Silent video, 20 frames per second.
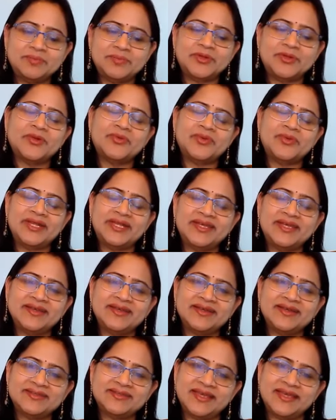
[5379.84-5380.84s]
providing
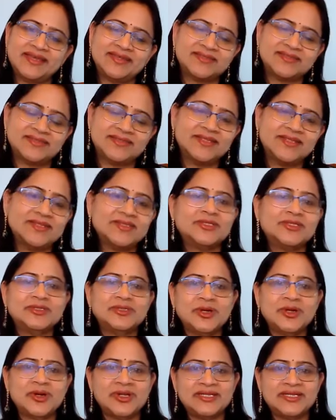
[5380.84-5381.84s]
us extensive
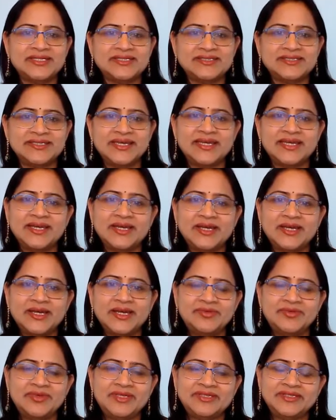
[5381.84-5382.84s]
knowledge
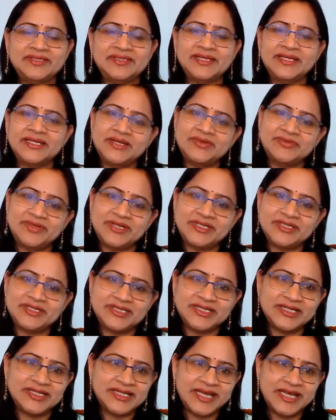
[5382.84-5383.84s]
with the
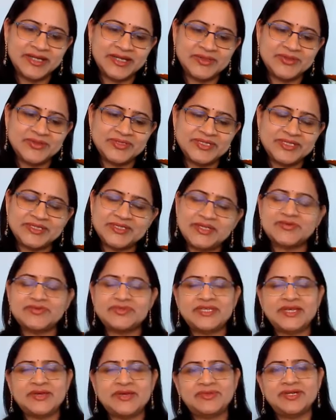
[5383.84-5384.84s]
differential diagnosis of
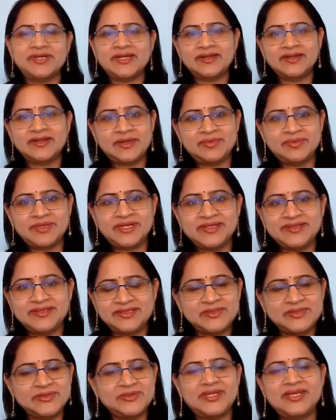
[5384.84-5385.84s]
several
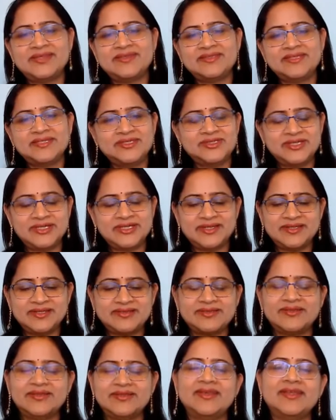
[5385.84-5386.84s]
remedies. Today's session
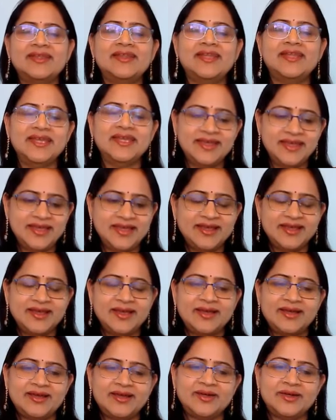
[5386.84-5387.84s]
is really
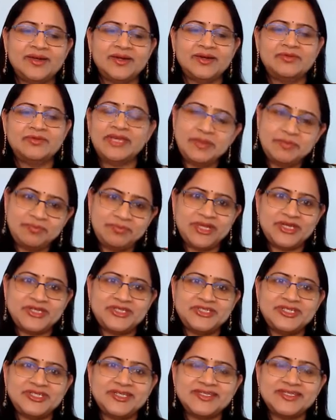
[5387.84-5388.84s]
very
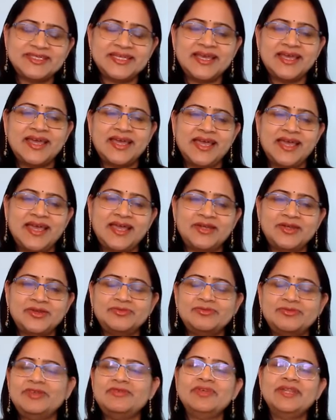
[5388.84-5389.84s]
precious,
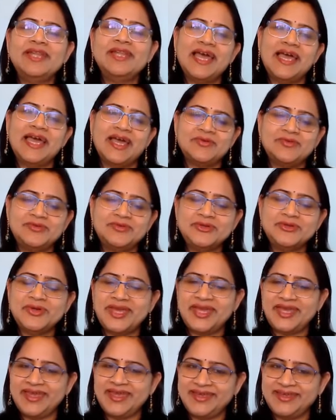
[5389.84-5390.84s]
and we will have
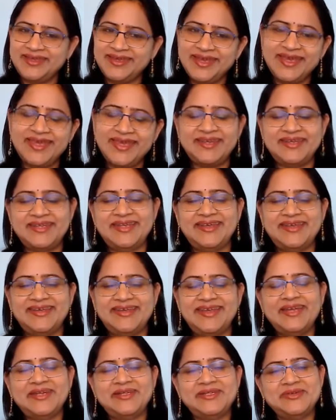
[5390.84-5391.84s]
you again
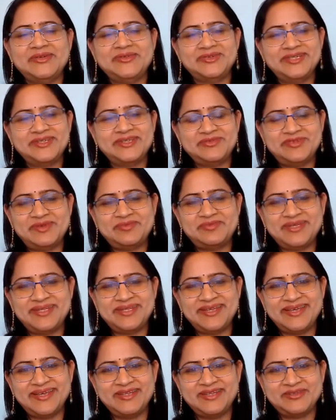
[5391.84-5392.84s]
at our
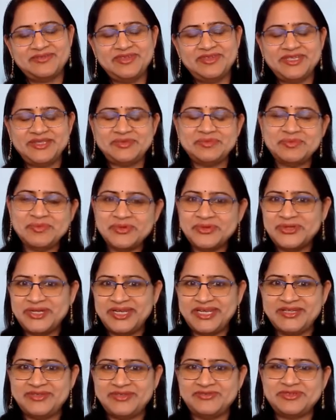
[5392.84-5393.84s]
webinar with more
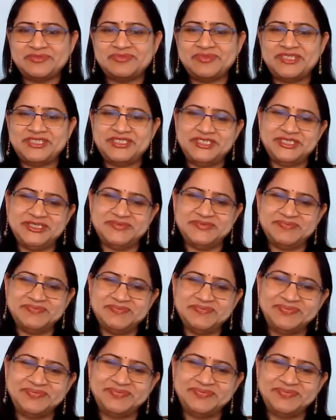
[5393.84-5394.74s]
information.